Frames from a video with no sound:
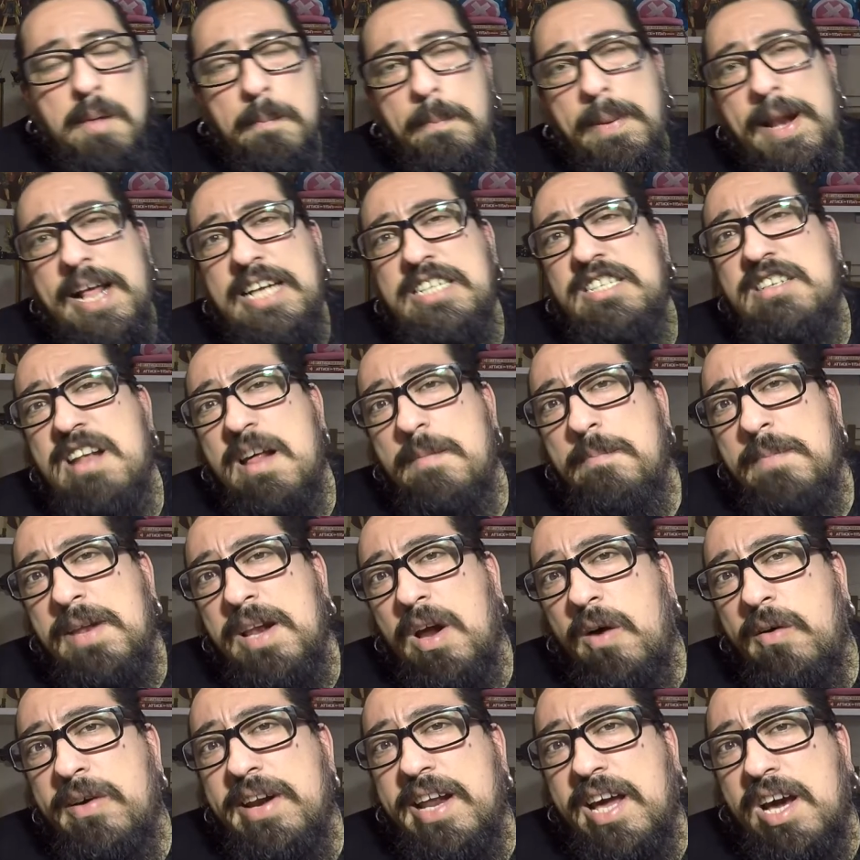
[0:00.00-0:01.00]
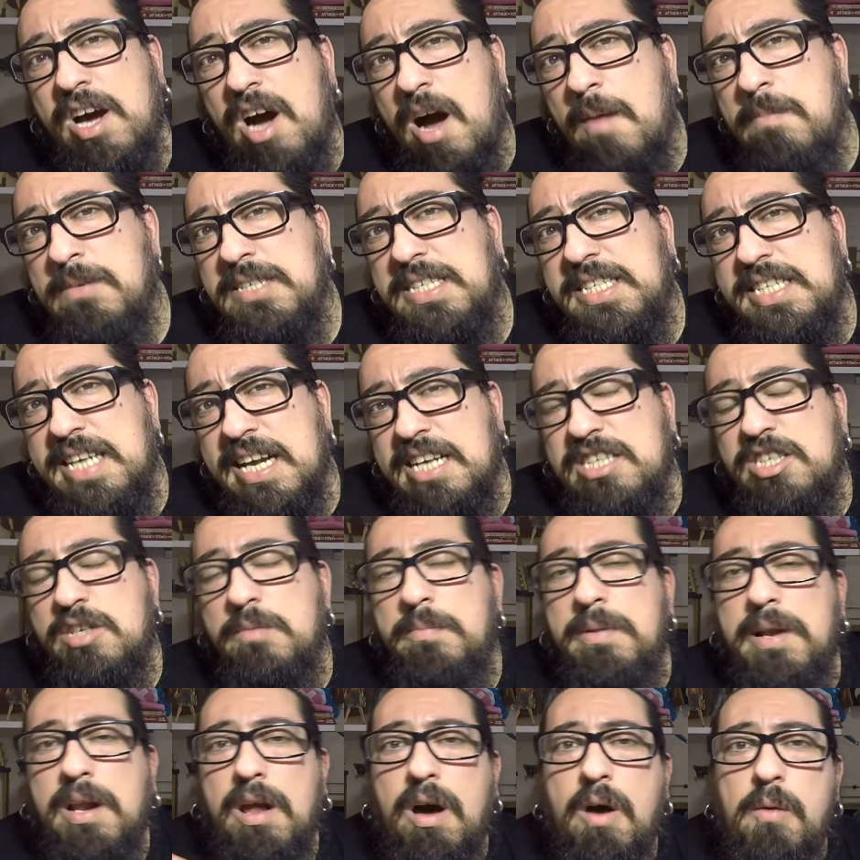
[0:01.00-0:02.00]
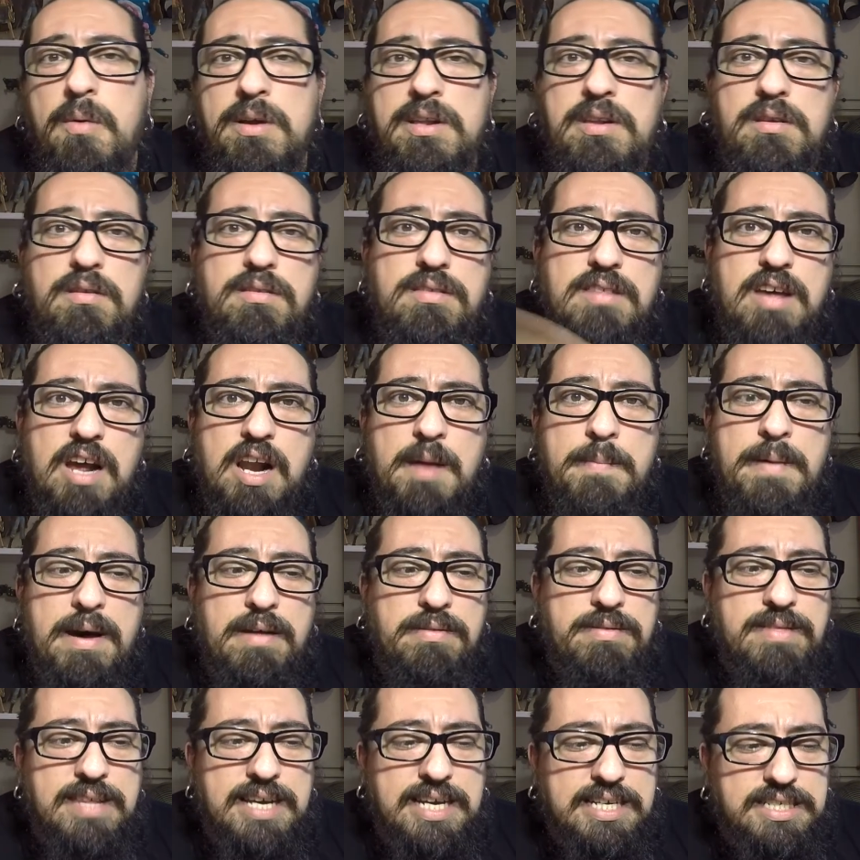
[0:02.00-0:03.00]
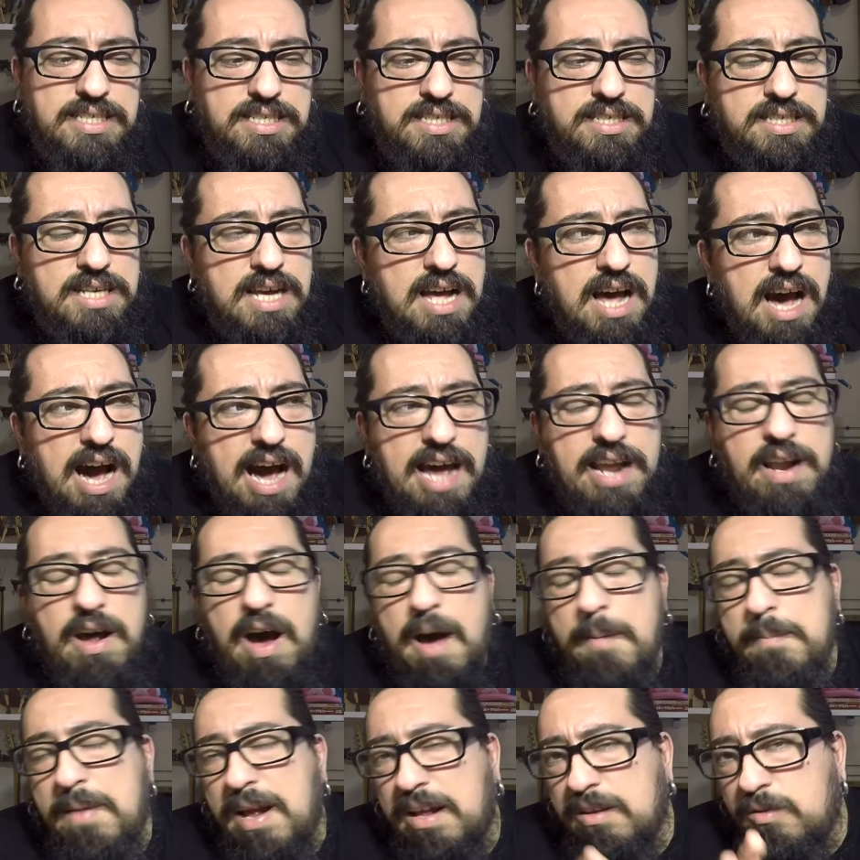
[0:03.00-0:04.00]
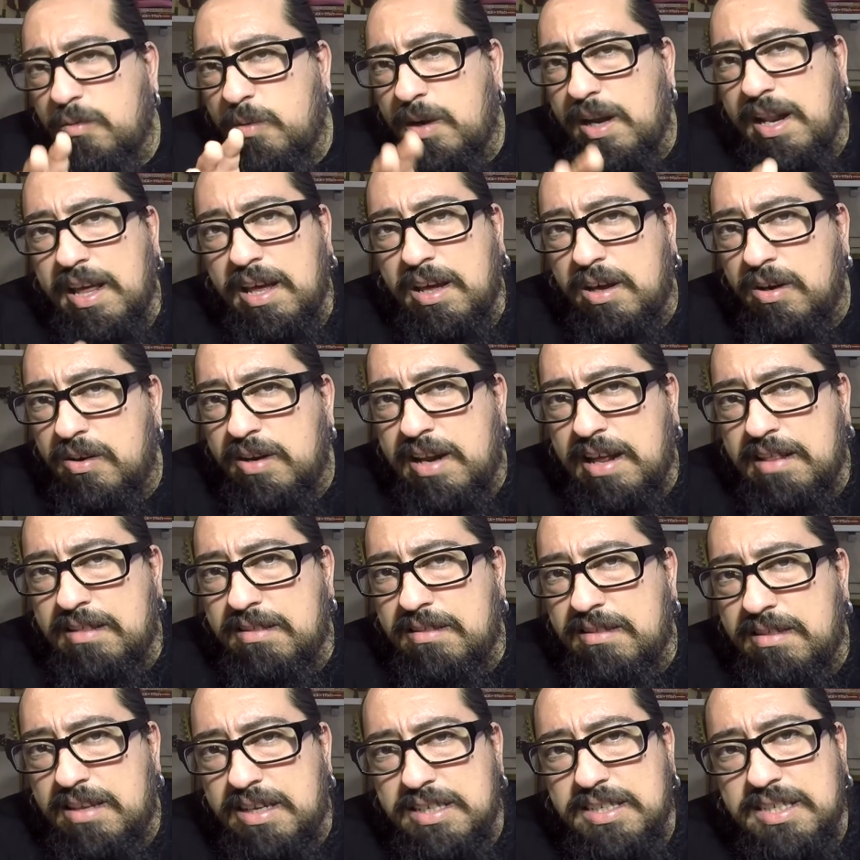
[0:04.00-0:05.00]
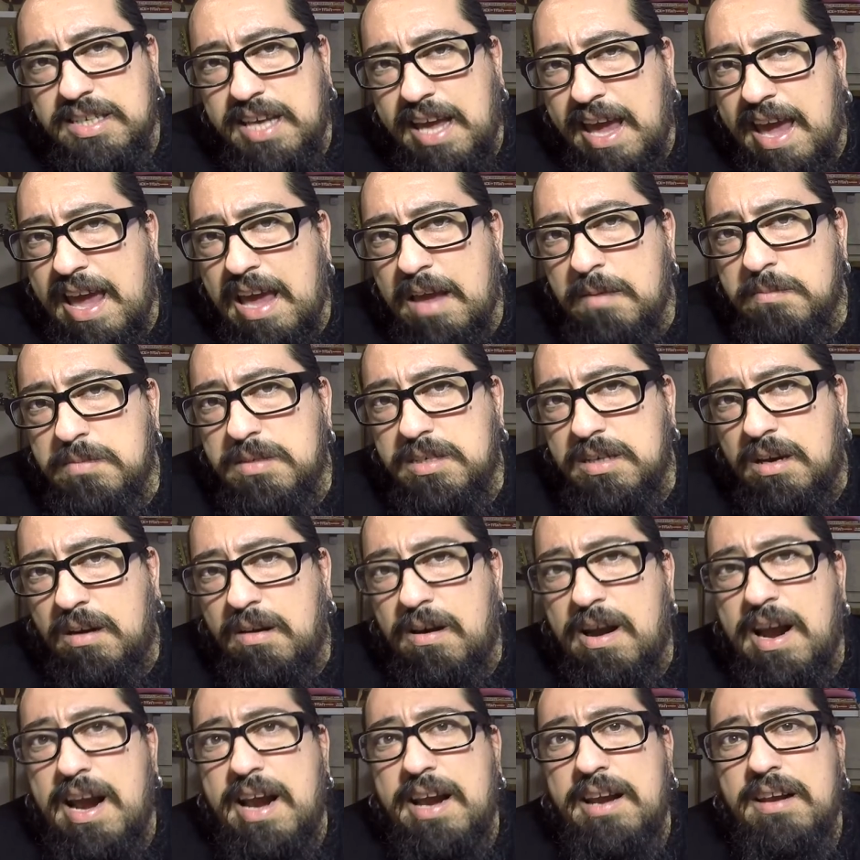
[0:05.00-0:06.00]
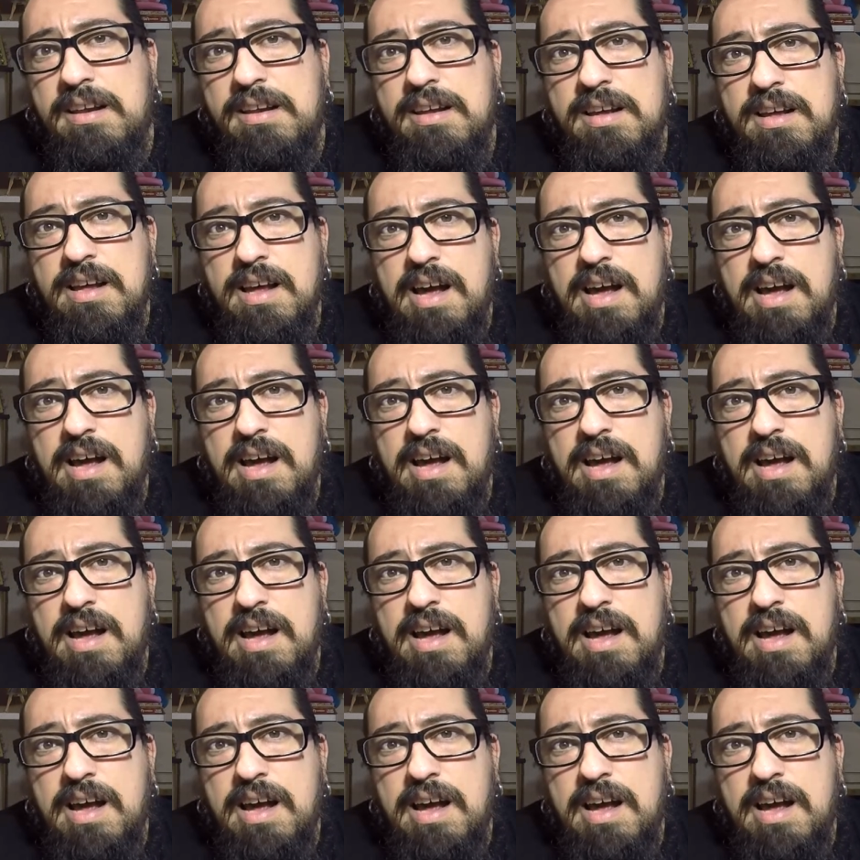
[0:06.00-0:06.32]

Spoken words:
Please let me know in the comment section below what you thought about this. I know I'm not really good at these games, alright?